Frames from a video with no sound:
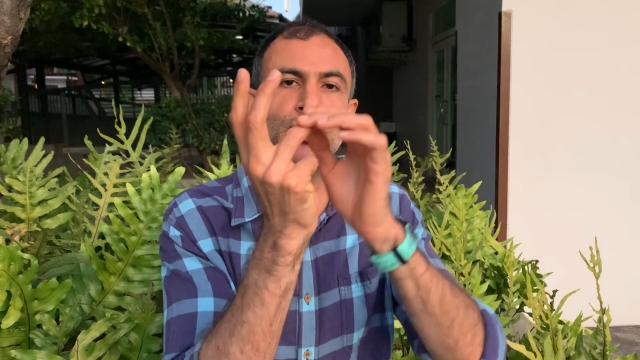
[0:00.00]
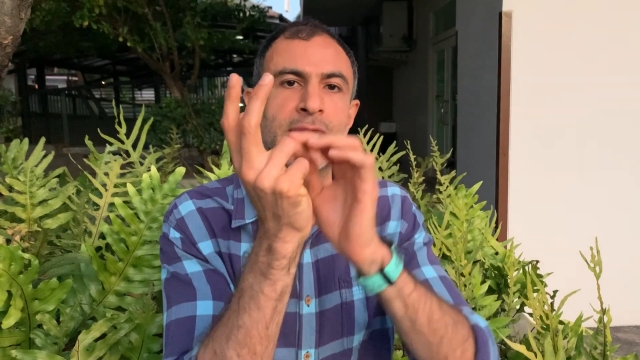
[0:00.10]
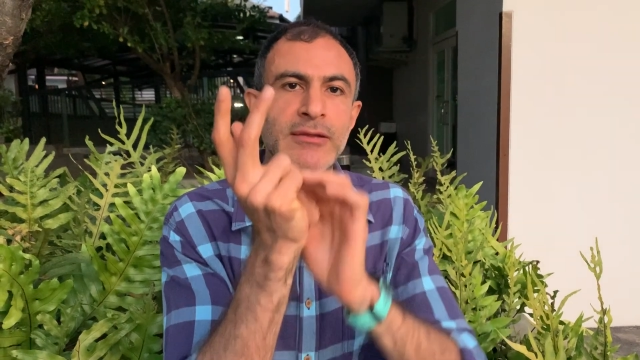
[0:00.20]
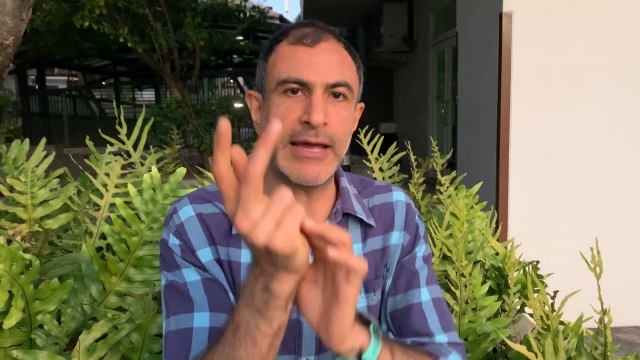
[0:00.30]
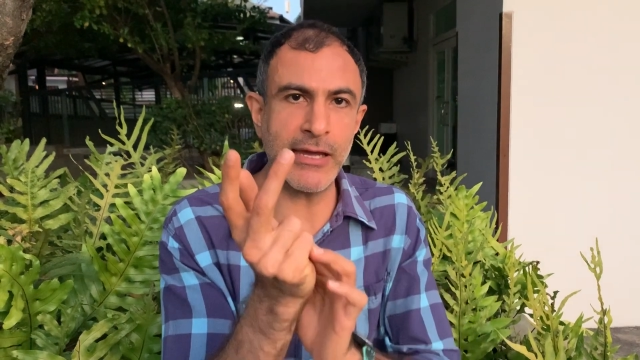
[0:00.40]

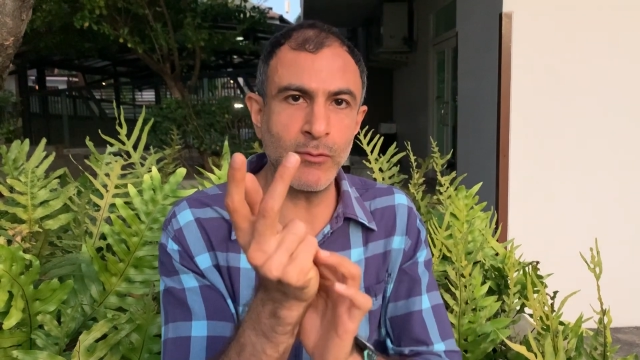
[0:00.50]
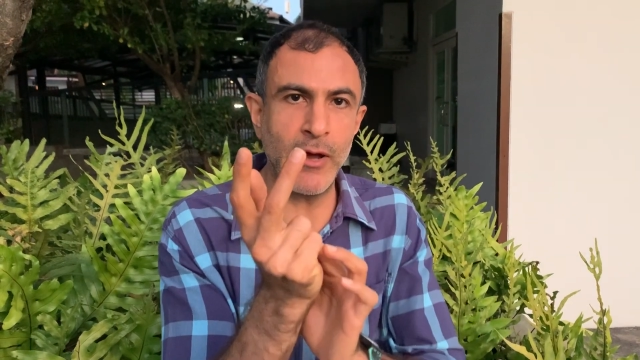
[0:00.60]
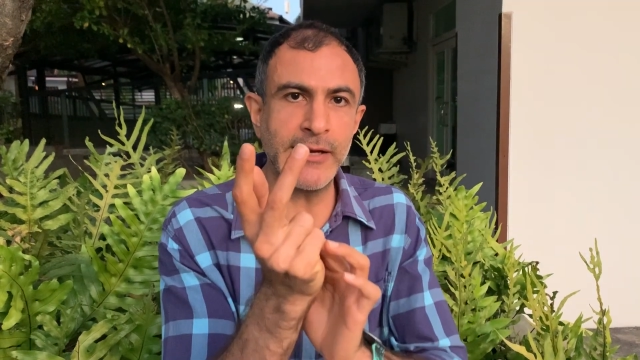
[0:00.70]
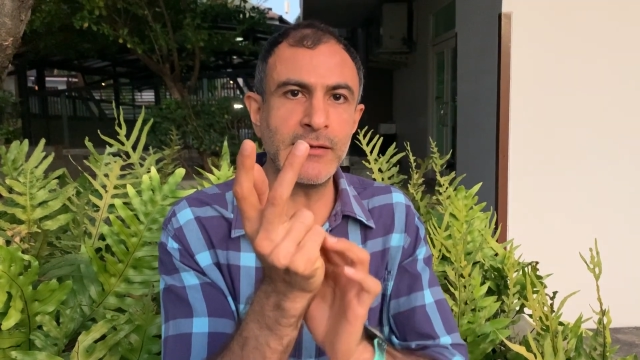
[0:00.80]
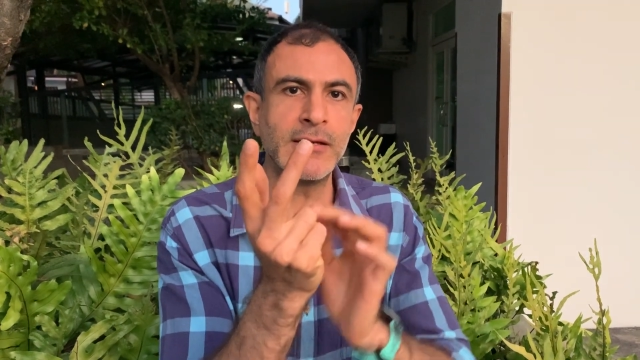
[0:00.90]
the second
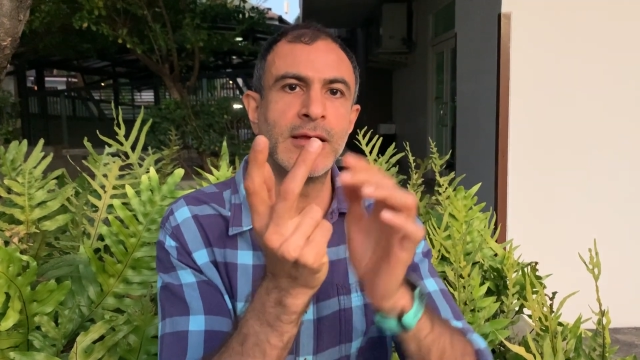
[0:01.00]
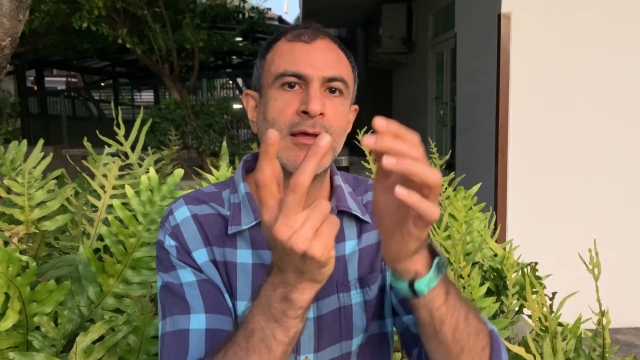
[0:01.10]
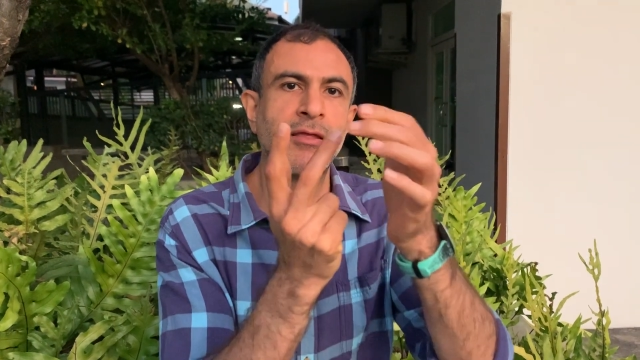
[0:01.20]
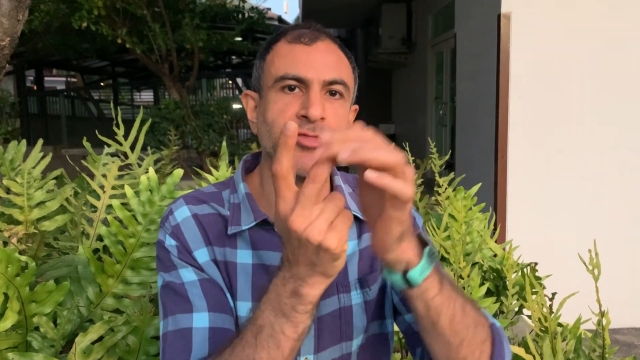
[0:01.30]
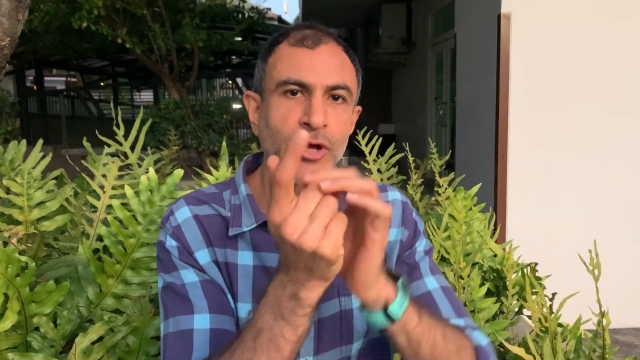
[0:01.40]
one,
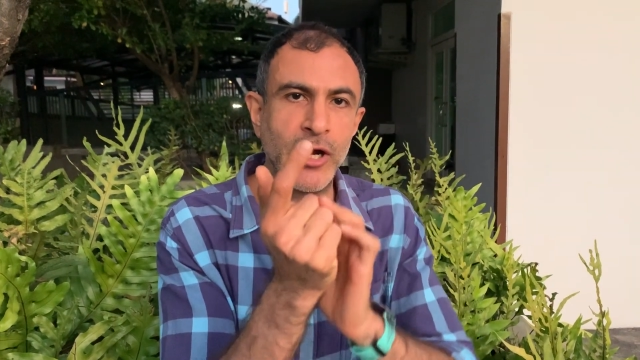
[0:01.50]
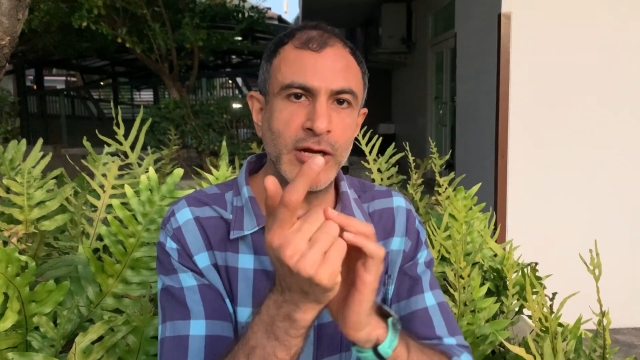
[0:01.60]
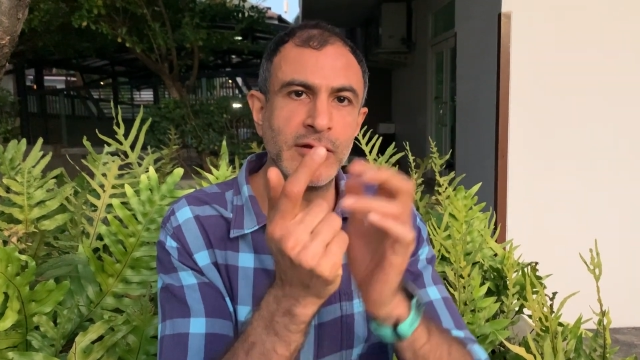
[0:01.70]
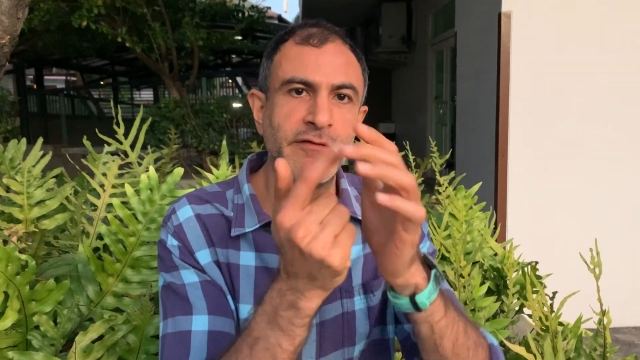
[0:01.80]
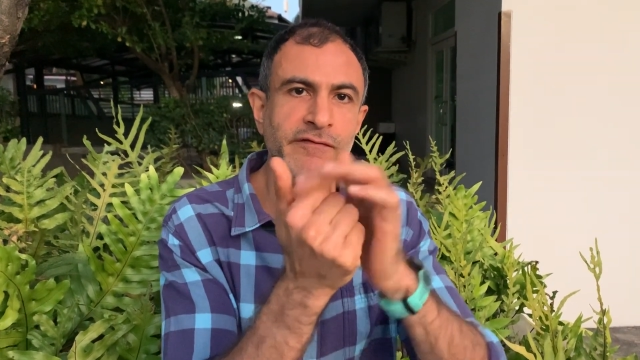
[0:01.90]

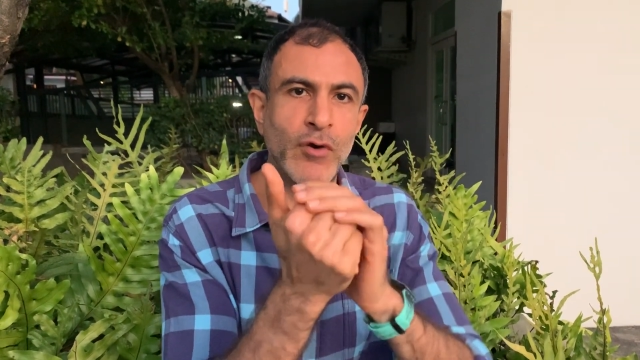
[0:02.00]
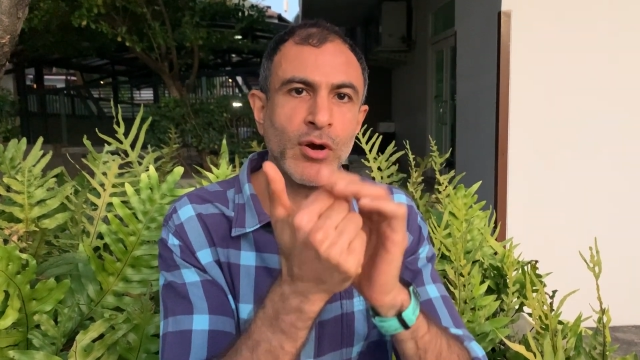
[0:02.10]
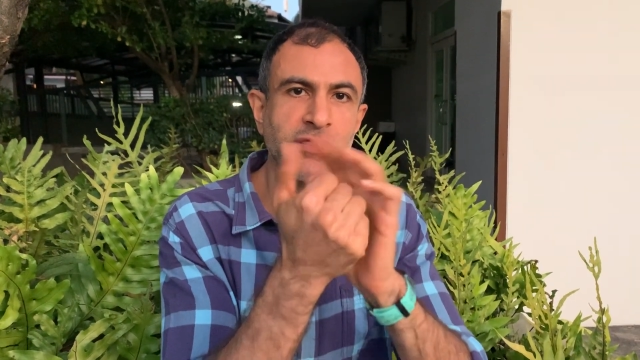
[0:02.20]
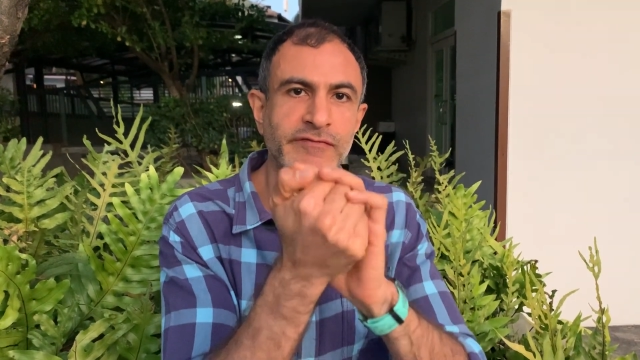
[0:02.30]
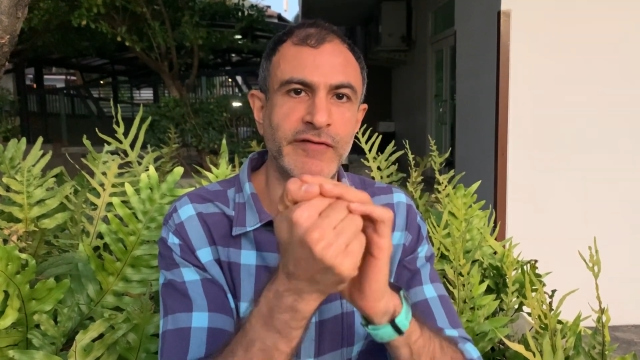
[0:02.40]
third,
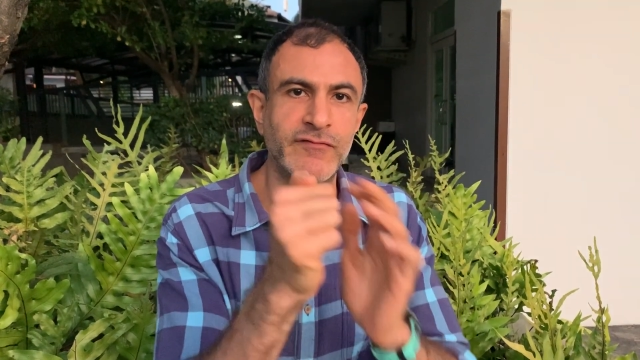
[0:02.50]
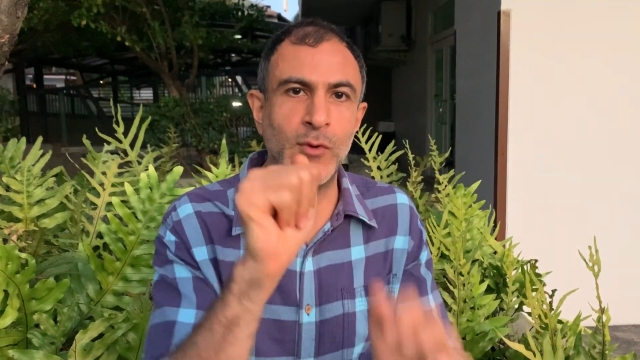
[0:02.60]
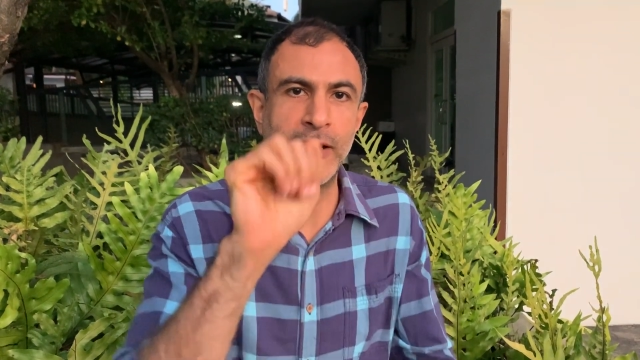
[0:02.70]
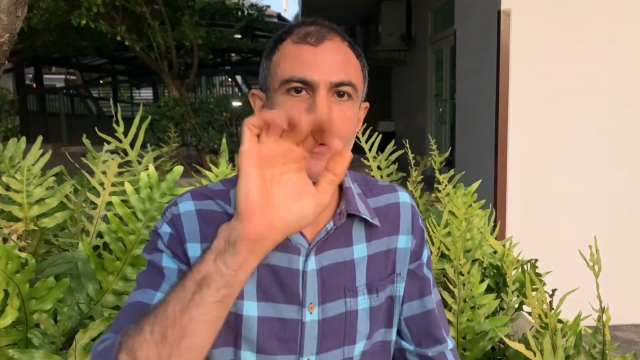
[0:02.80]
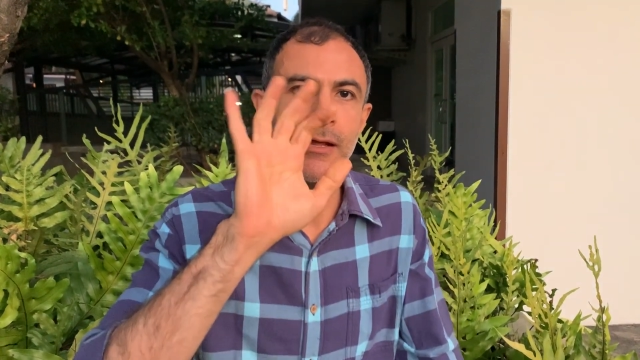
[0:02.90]
fourth, fifth
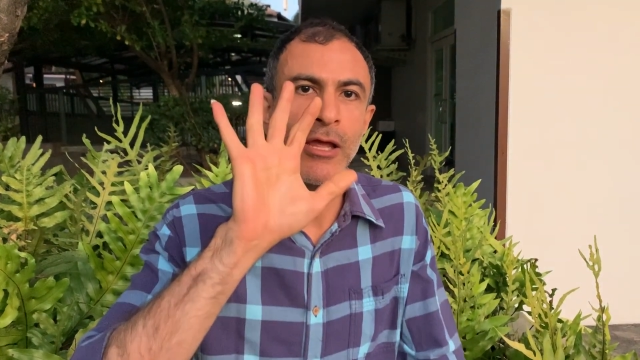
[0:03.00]
one.